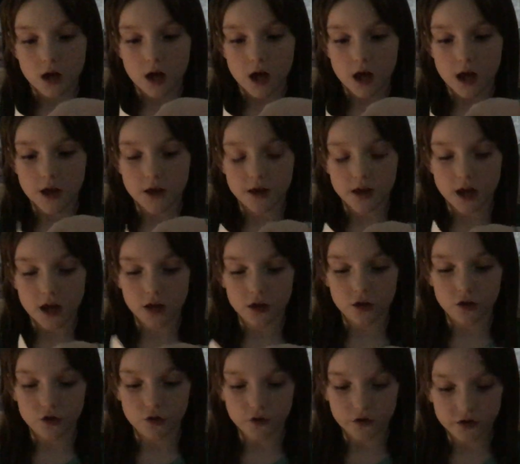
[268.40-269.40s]
And then
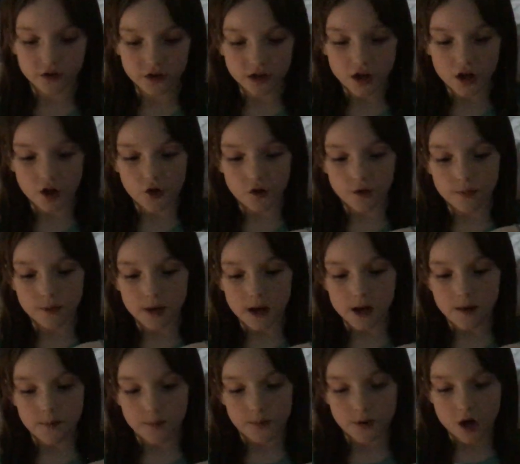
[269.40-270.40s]
you seal the
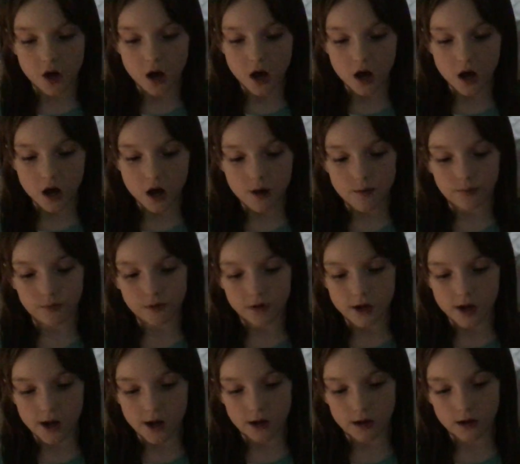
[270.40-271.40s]
paper
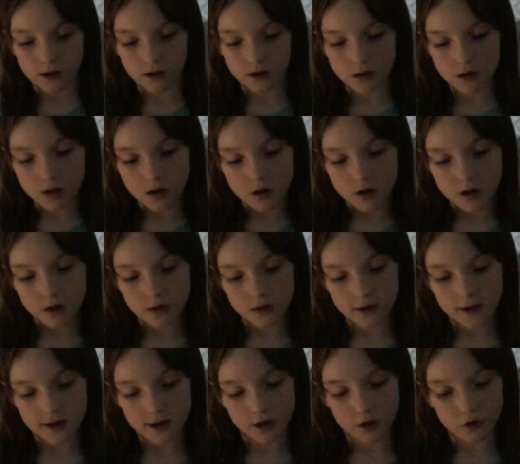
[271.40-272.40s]
airplane.
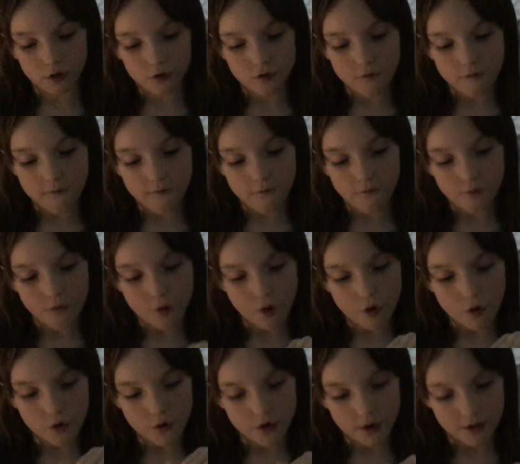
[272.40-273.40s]
Then you
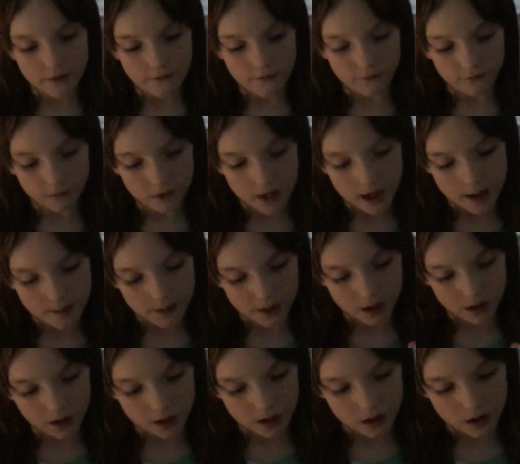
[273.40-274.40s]
fold the
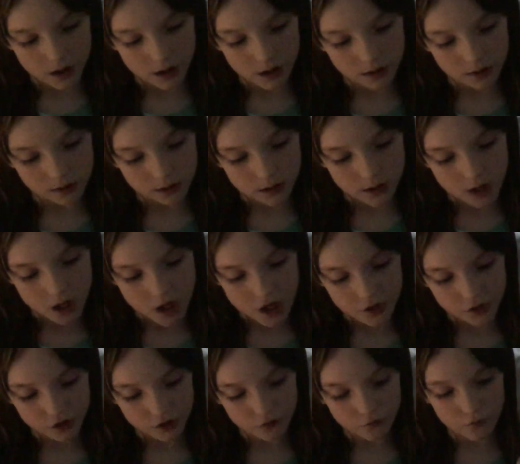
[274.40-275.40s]
flabby thingies. And
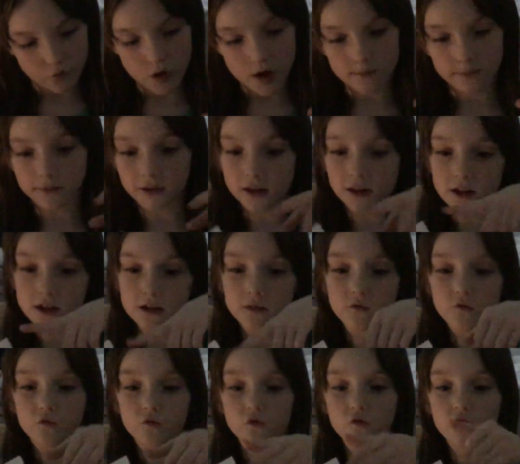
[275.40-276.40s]
I just ripped
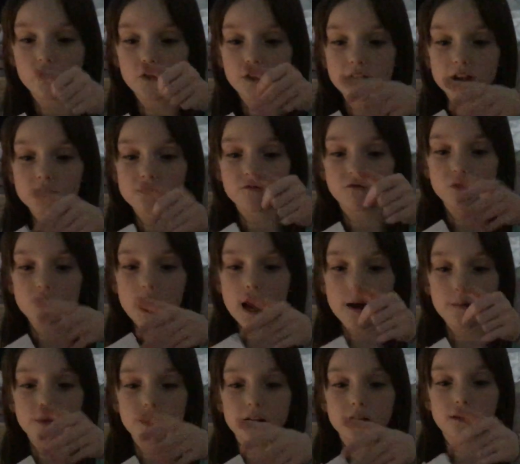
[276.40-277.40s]
these
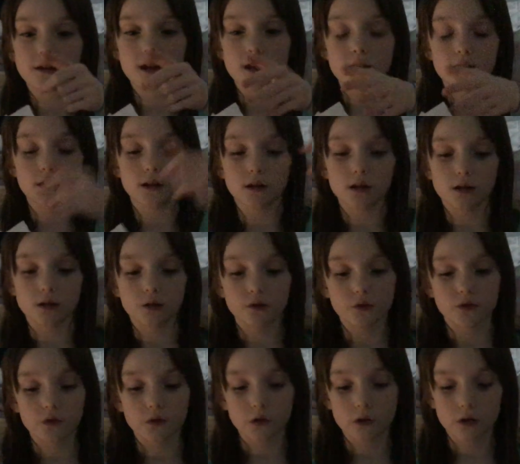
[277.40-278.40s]
flabby
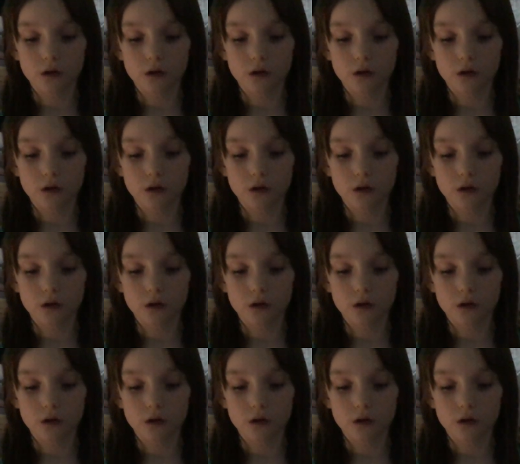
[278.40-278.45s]
thingies.